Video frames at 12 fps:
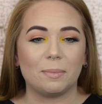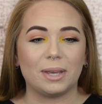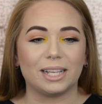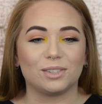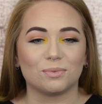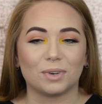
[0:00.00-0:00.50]

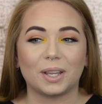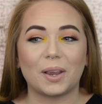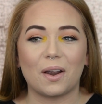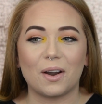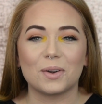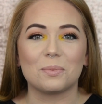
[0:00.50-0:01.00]
It's really
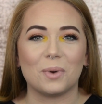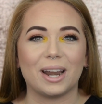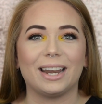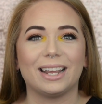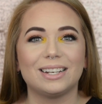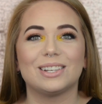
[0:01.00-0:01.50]
hard
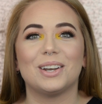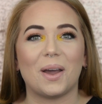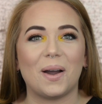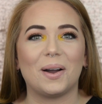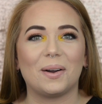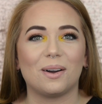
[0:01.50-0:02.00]
waiting to
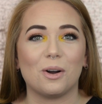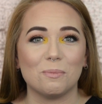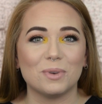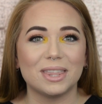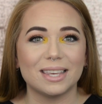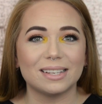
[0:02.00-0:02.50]
not
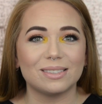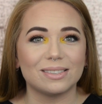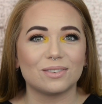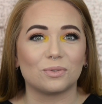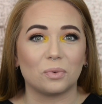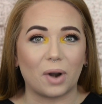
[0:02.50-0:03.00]
open this
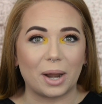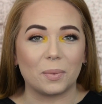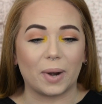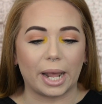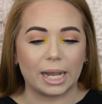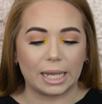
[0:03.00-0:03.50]
right
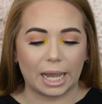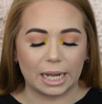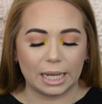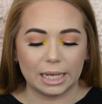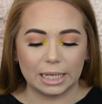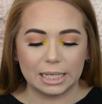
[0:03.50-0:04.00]
when I get
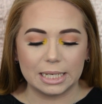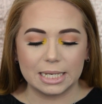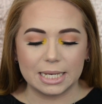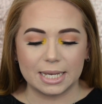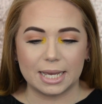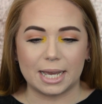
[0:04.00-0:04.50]
it.
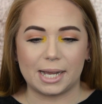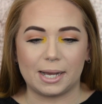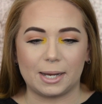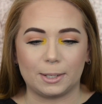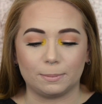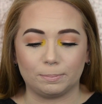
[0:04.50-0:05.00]

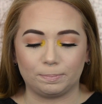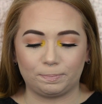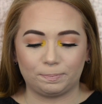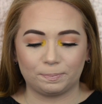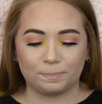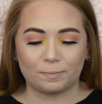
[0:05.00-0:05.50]

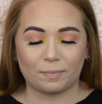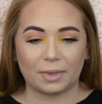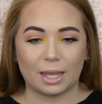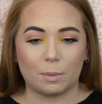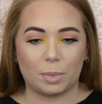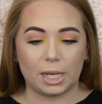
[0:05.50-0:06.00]

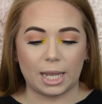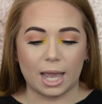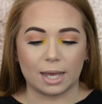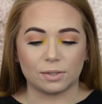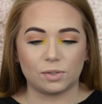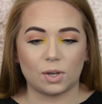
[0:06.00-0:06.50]
But
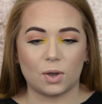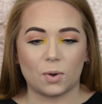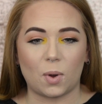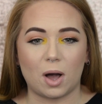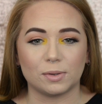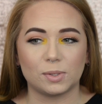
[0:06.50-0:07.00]
yeah,
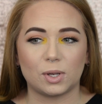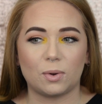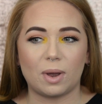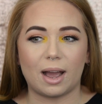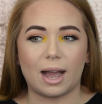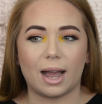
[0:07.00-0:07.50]
so
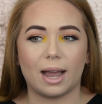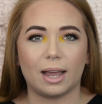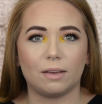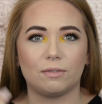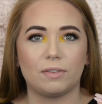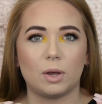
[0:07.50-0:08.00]
also
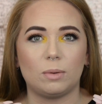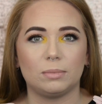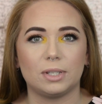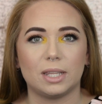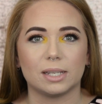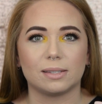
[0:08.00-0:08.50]
I
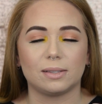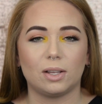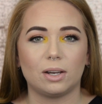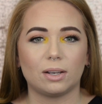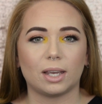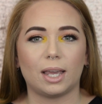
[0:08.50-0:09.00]
filmed this
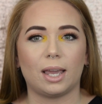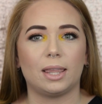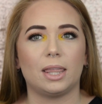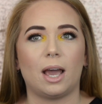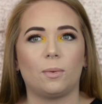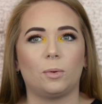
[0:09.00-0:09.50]
look
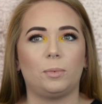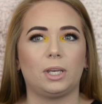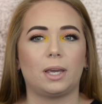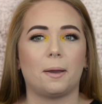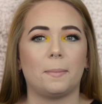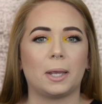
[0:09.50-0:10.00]
and that will be
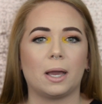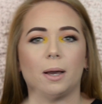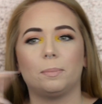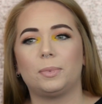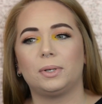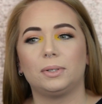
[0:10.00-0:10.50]
coming
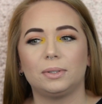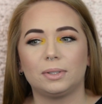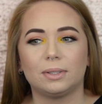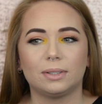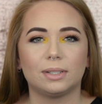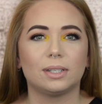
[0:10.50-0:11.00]
up
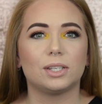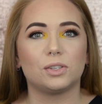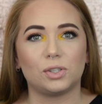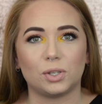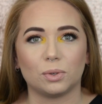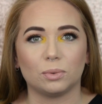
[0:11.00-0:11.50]

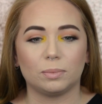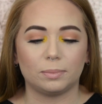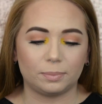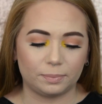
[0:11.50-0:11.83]
soon.